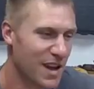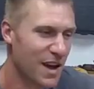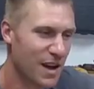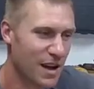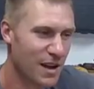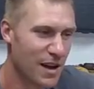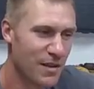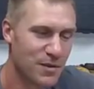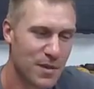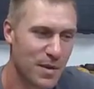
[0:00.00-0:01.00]

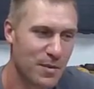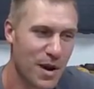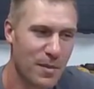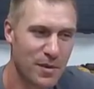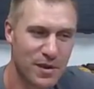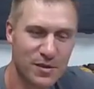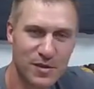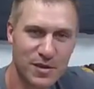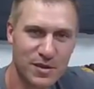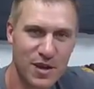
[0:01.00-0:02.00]
off of my property,
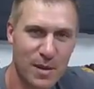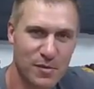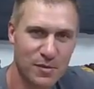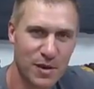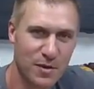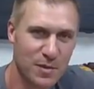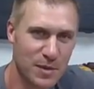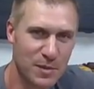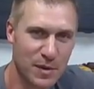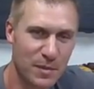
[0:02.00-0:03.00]
doing jobs for other
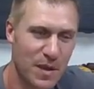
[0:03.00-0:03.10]
people,